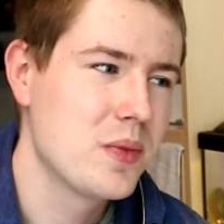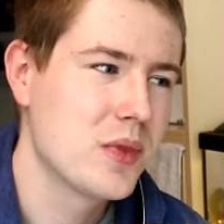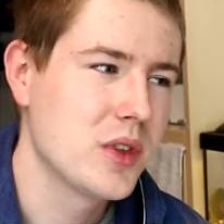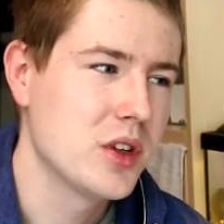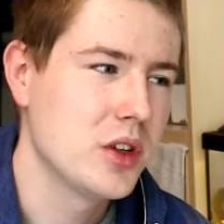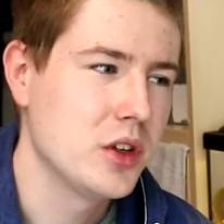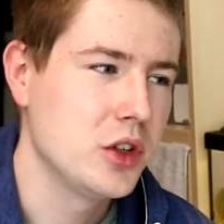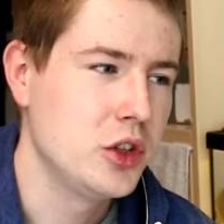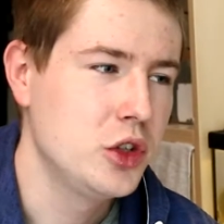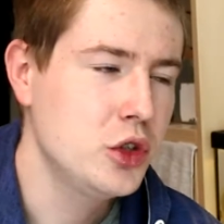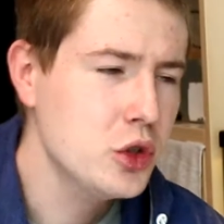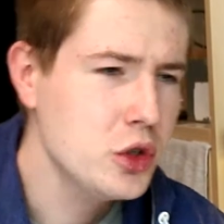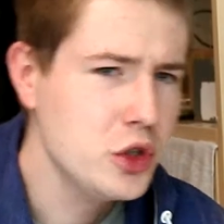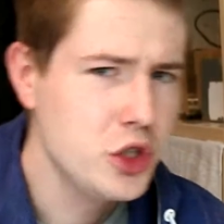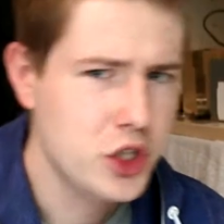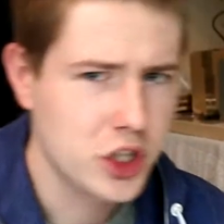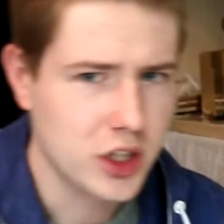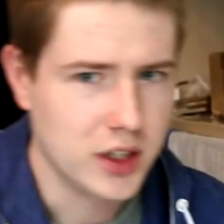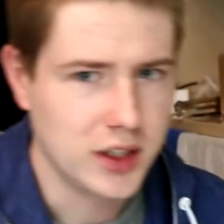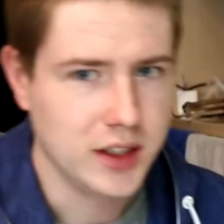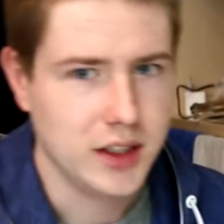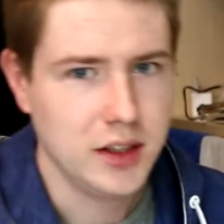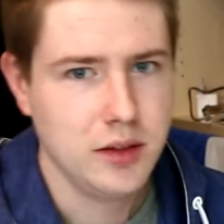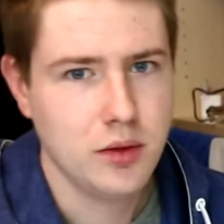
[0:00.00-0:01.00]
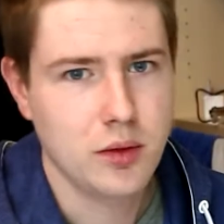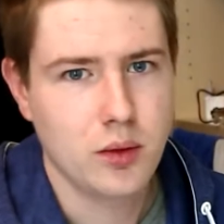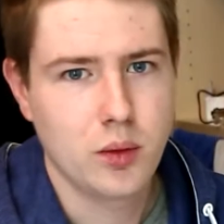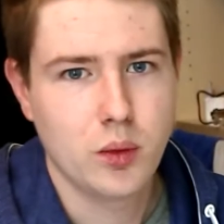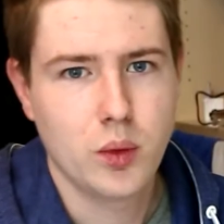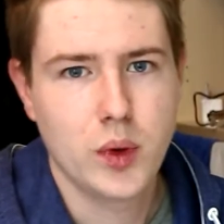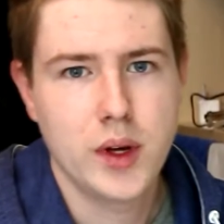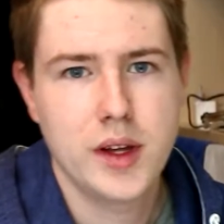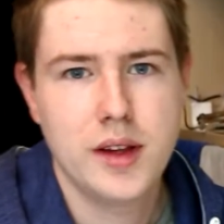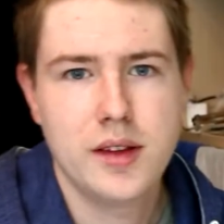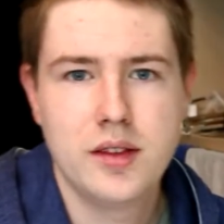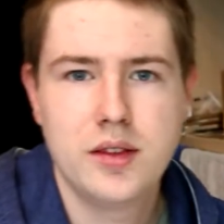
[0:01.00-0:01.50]
usually
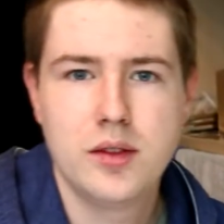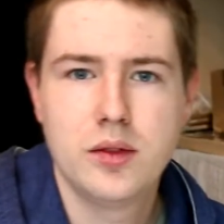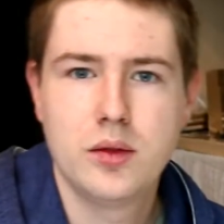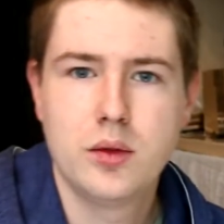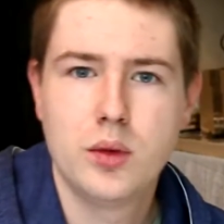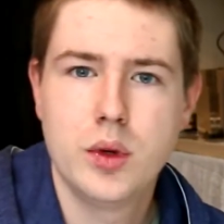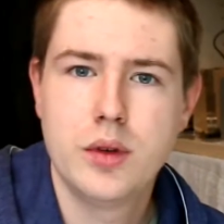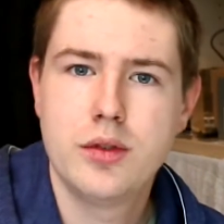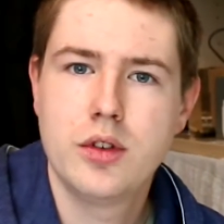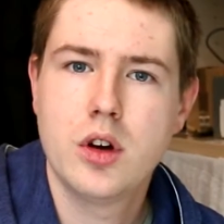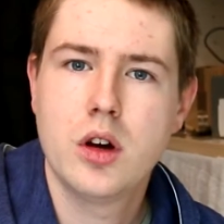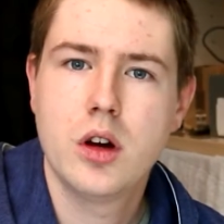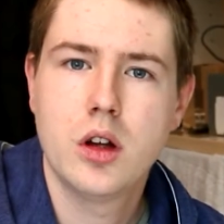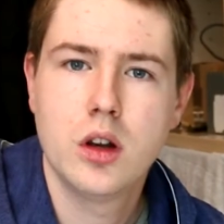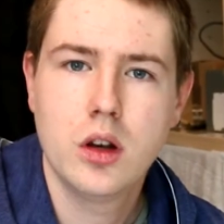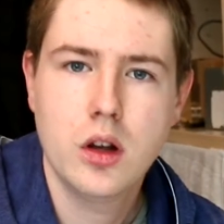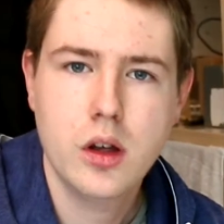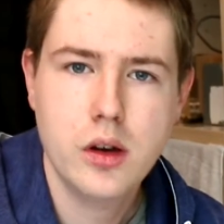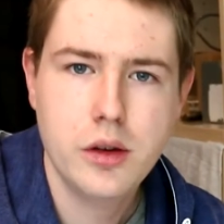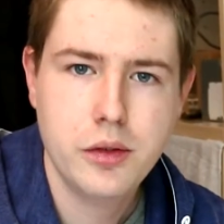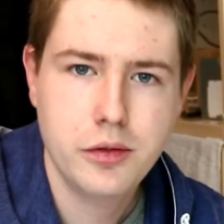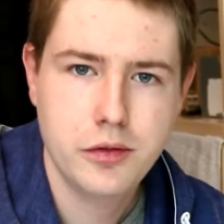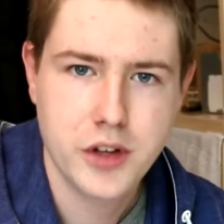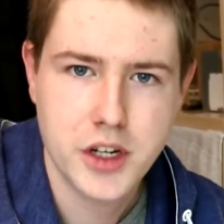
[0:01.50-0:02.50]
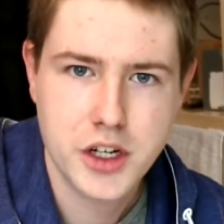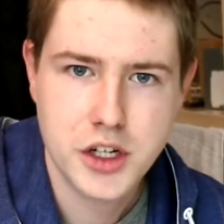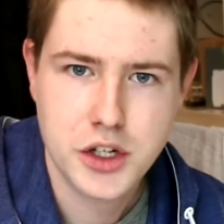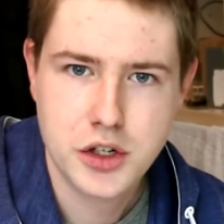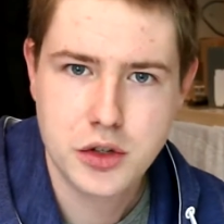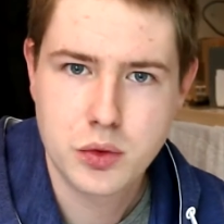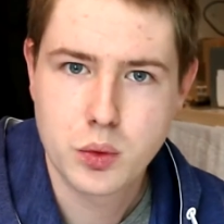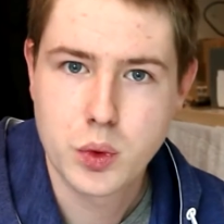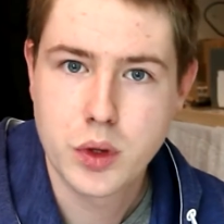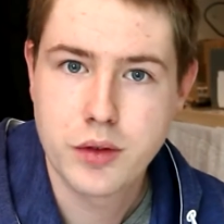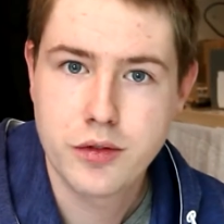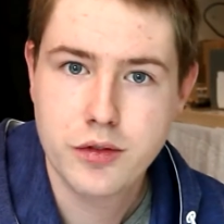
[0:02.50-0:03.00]
when we've got a lot of
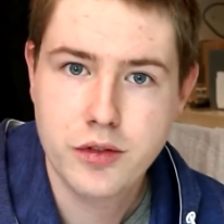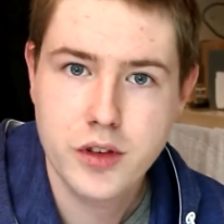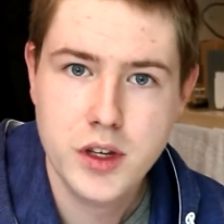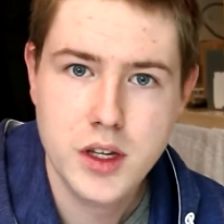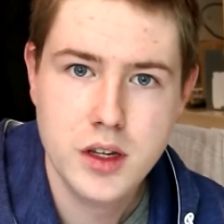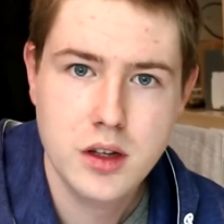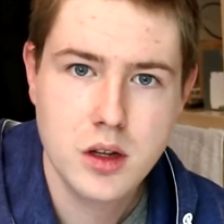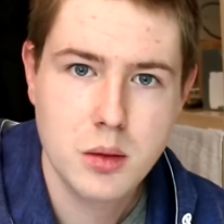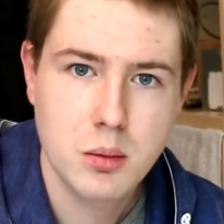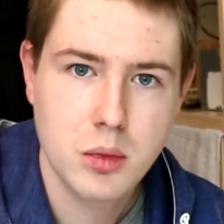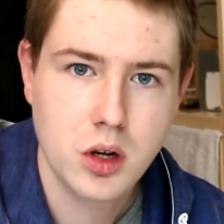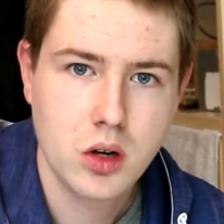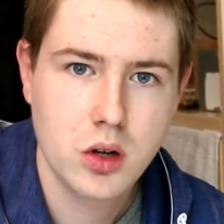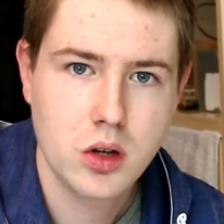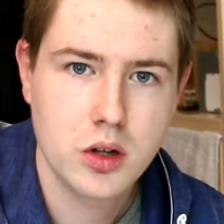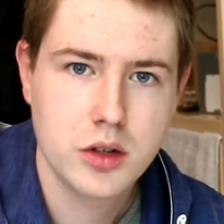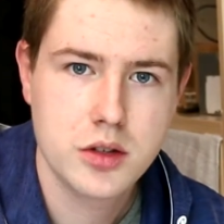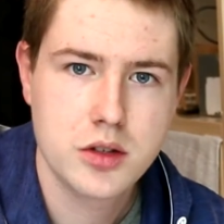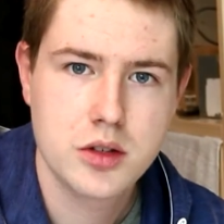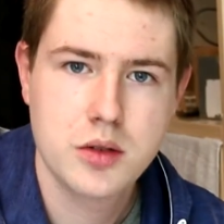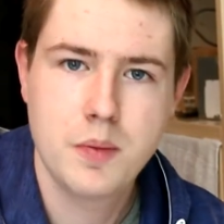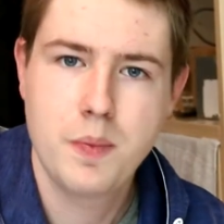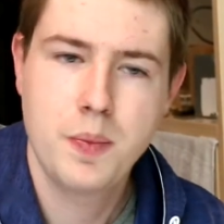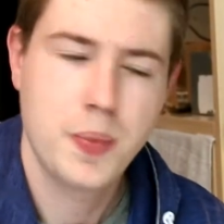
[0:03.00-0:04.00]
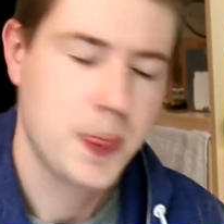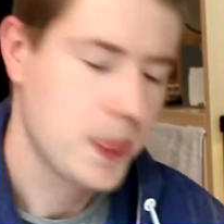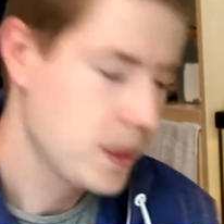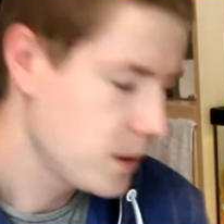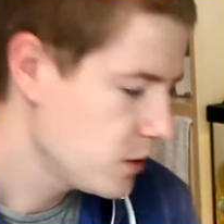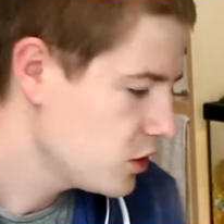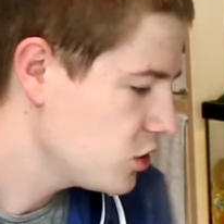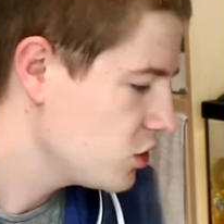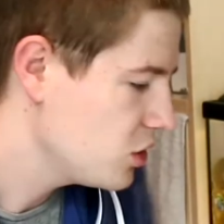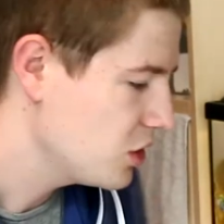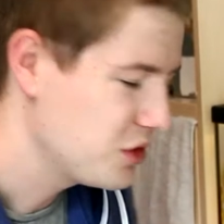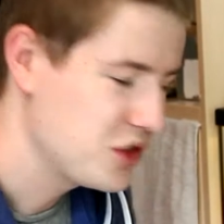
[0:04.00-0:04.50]
fish, we feed them a lot,
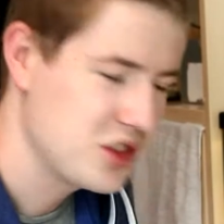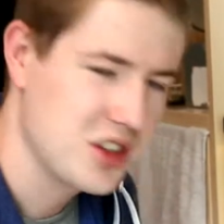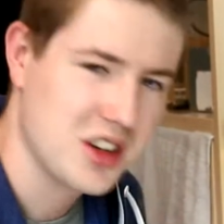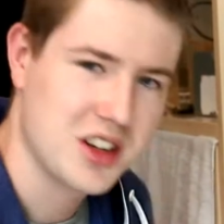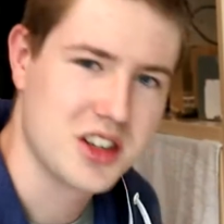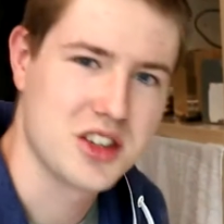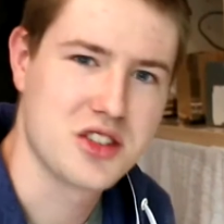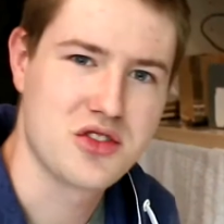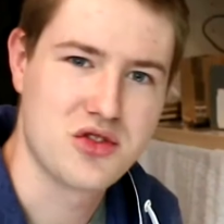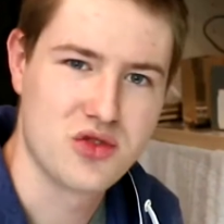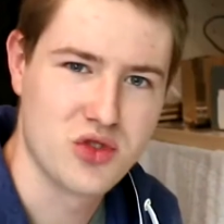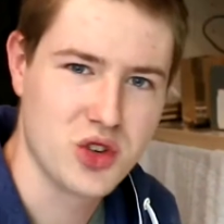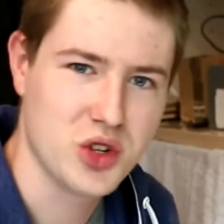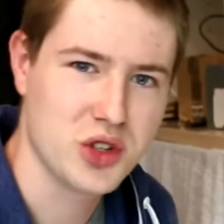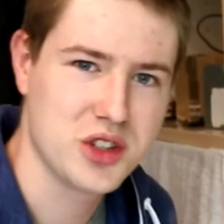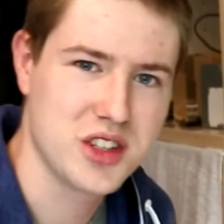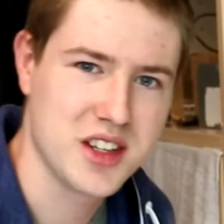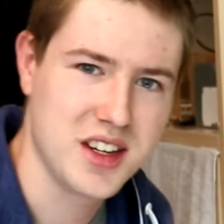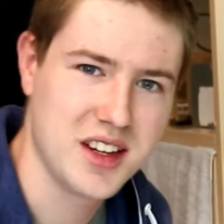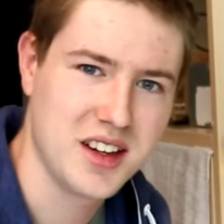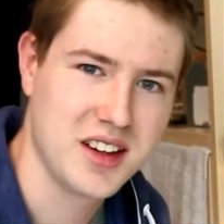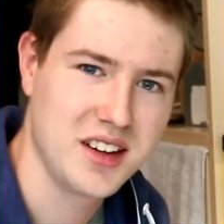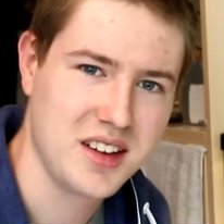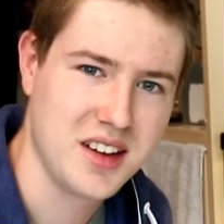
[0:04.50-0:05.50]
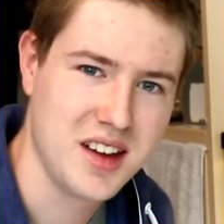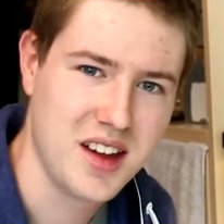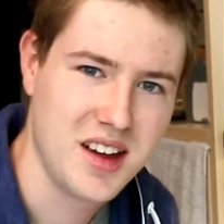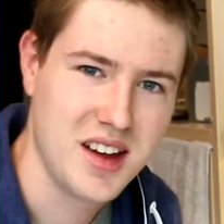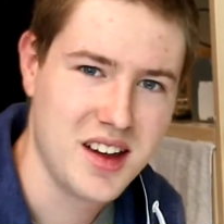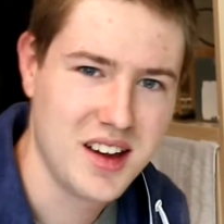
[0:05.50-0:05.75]
stuff starts rotting,